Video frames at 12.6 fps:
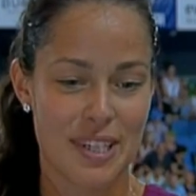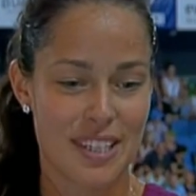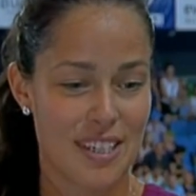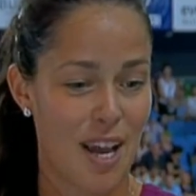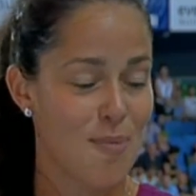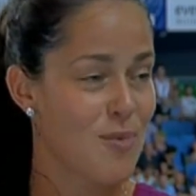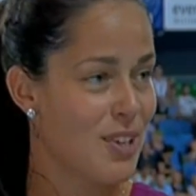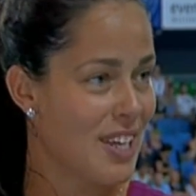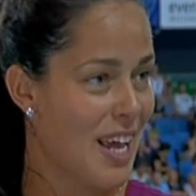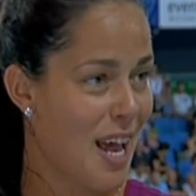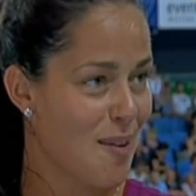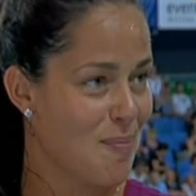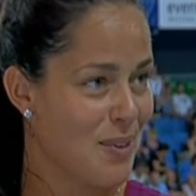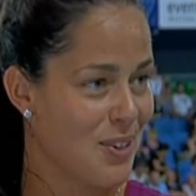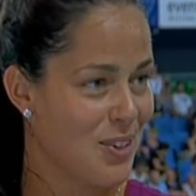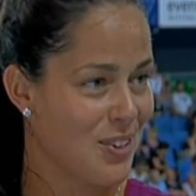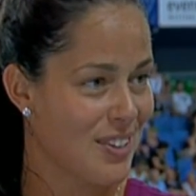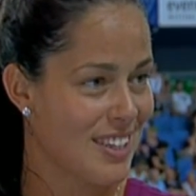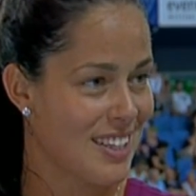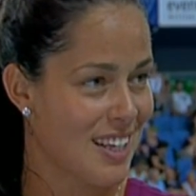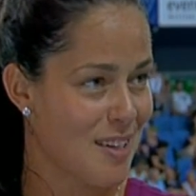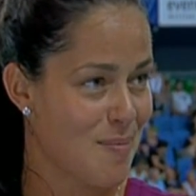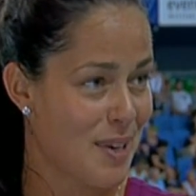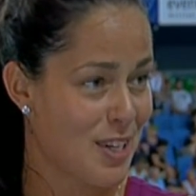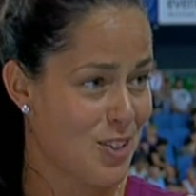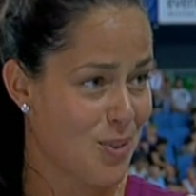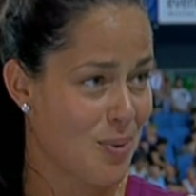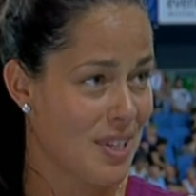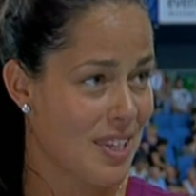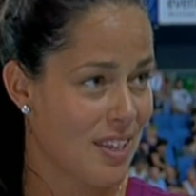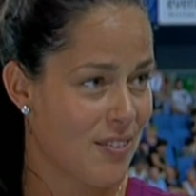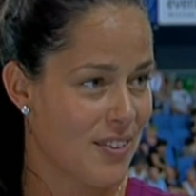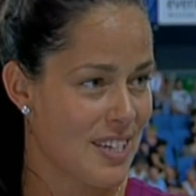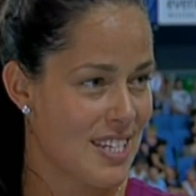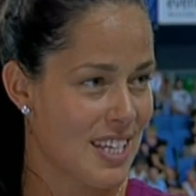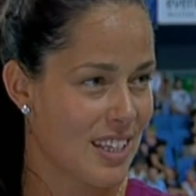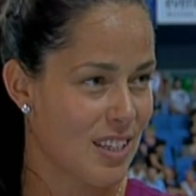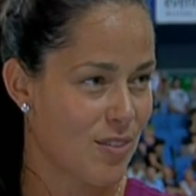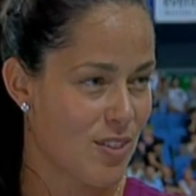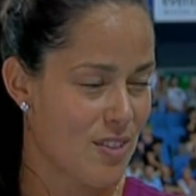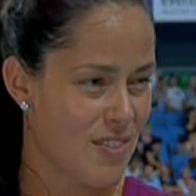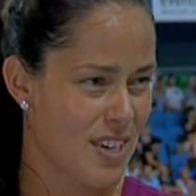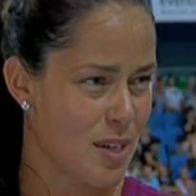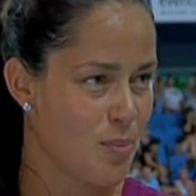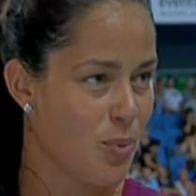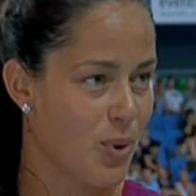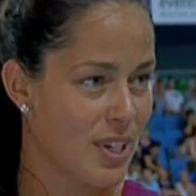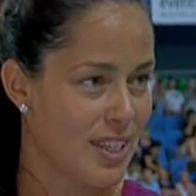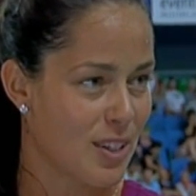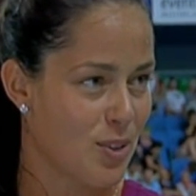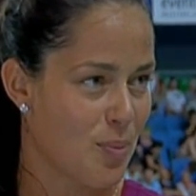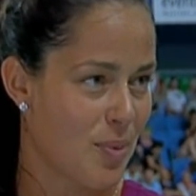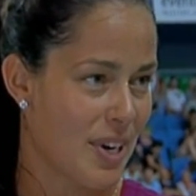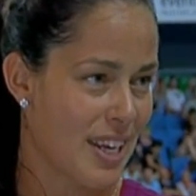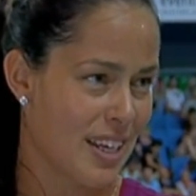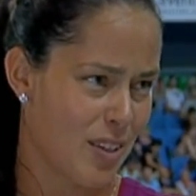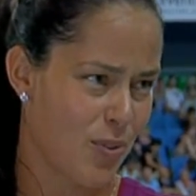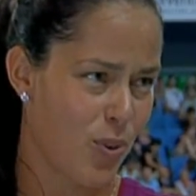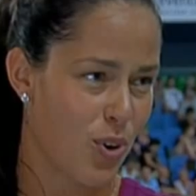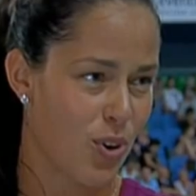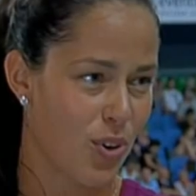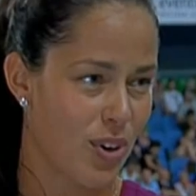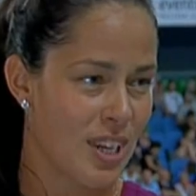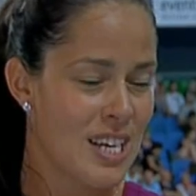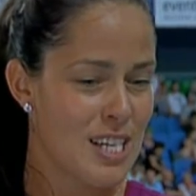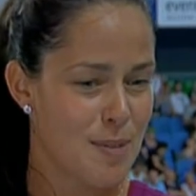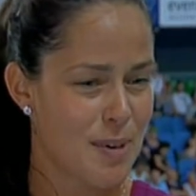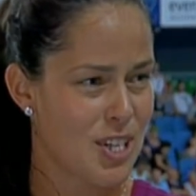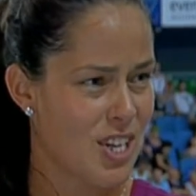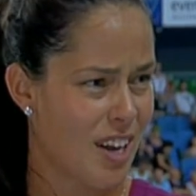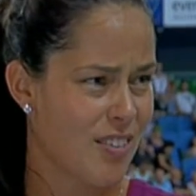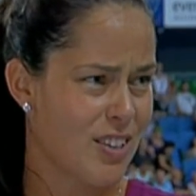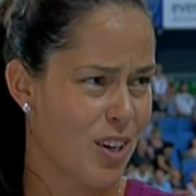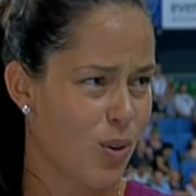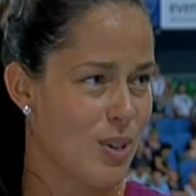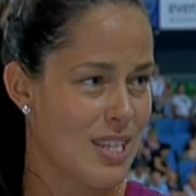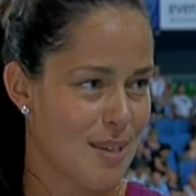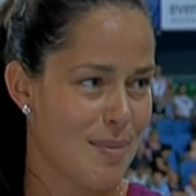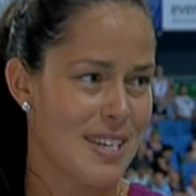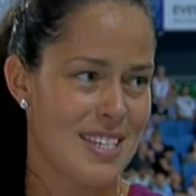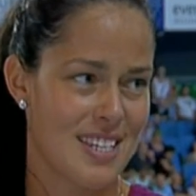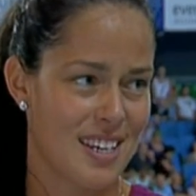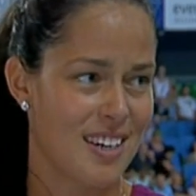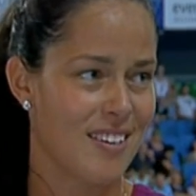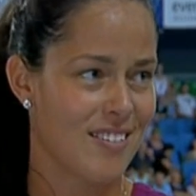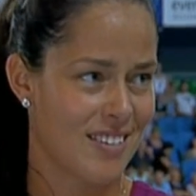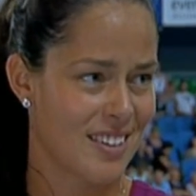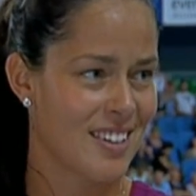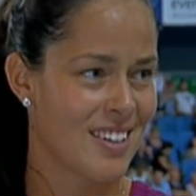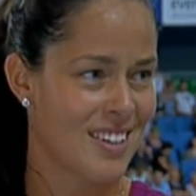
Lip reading: But I'm really happy, that I managed to win that first set. It was very important to break at 4-all, especially after losing my serve.